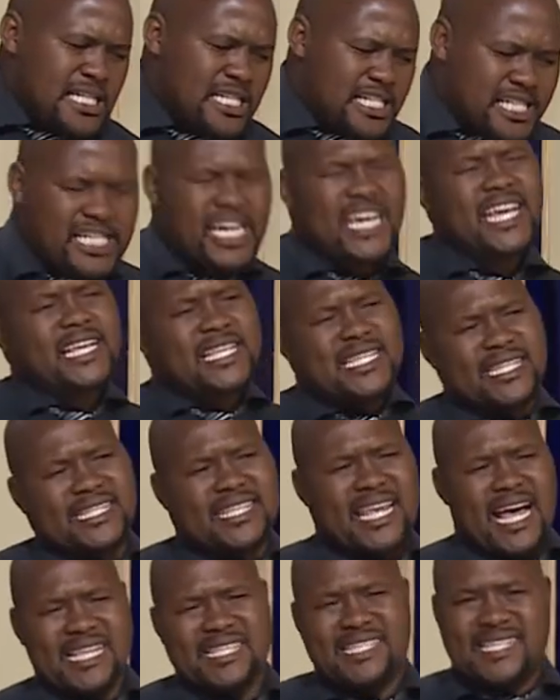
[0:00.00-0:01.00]

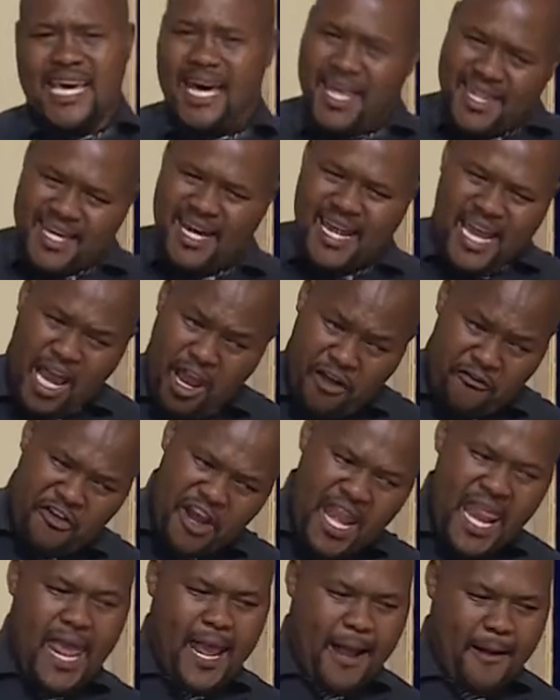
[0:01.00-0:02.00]
Jesus in the
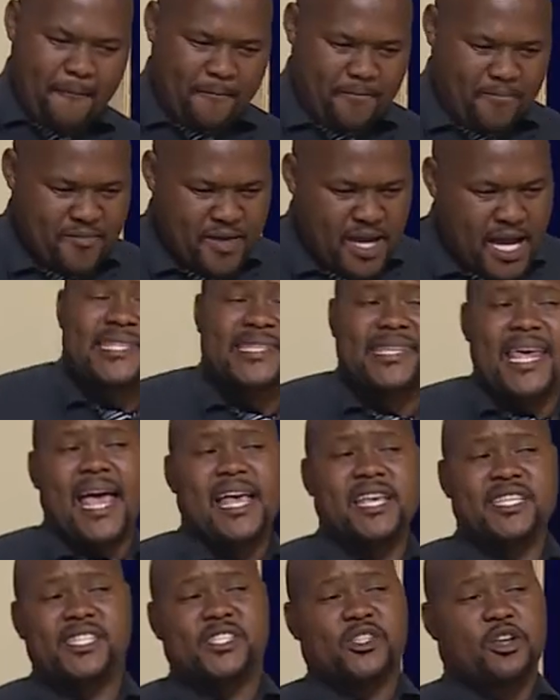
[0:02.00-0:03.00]
evening
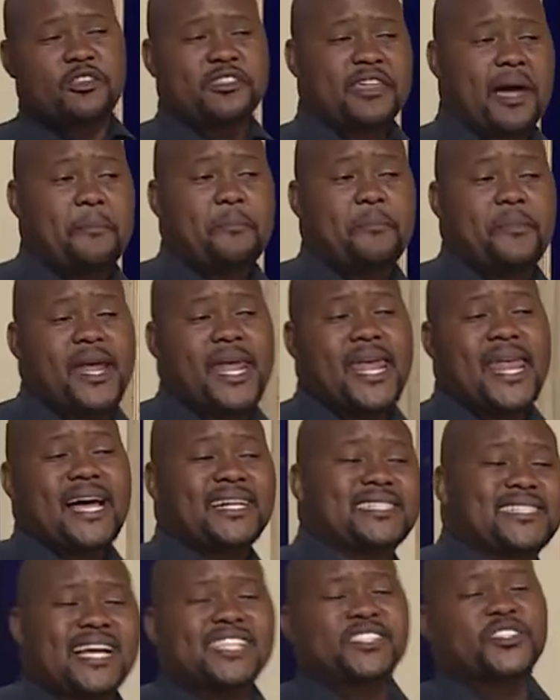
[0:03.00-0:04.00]
says to them,
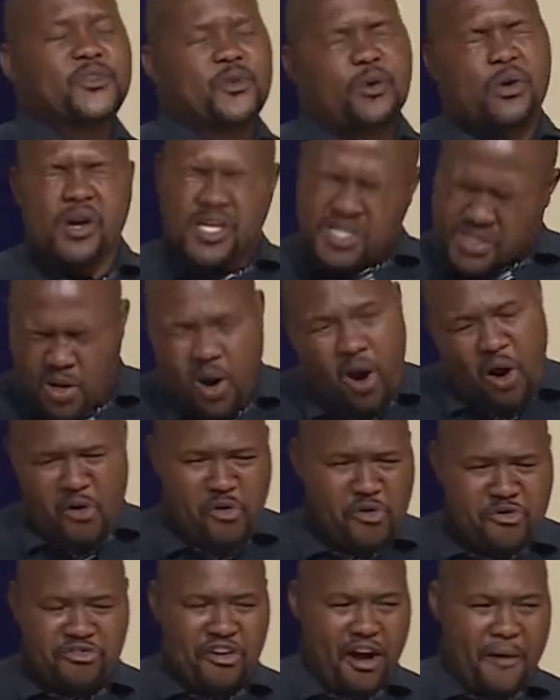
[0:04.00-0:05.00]
let us cross
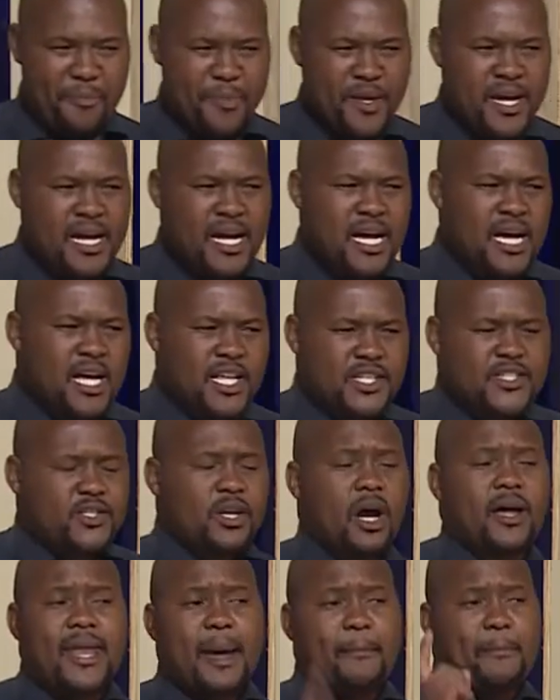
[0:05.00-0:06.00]
over.
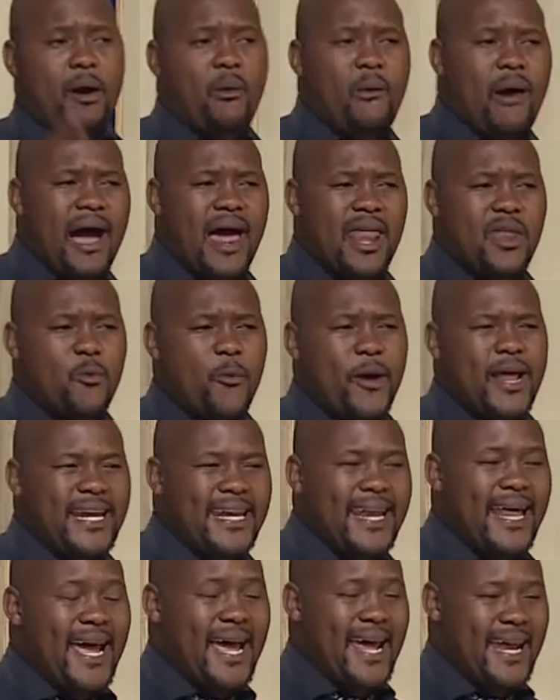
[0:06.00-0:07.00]
So number one, we
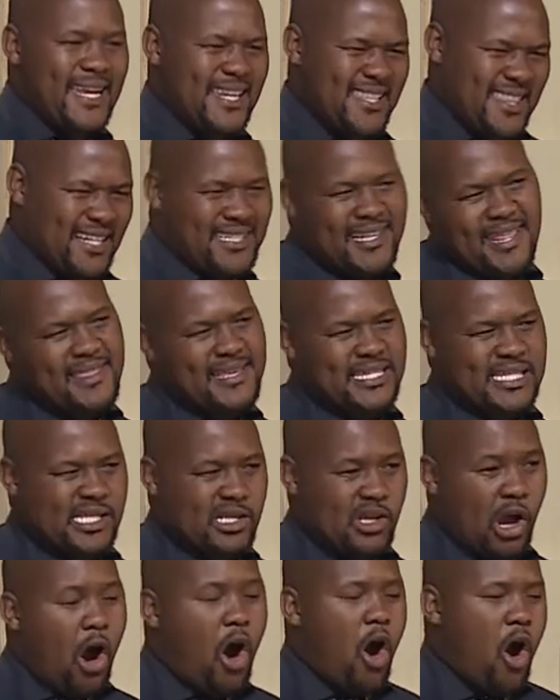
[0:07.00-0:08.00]
learn that the
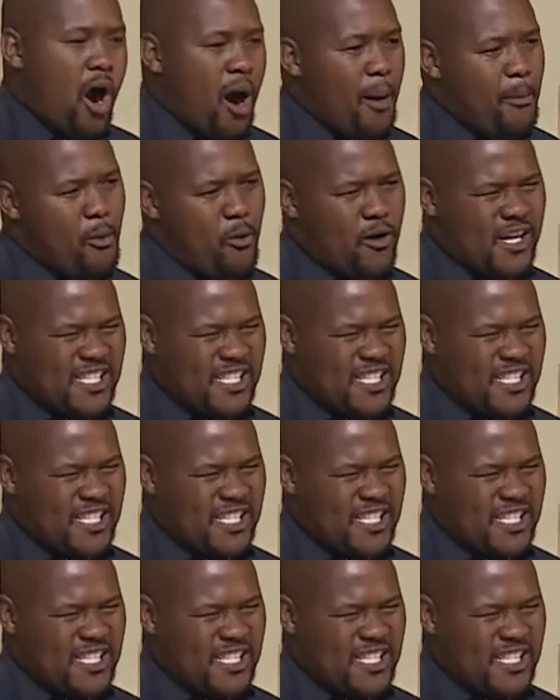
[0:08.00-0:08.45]
storm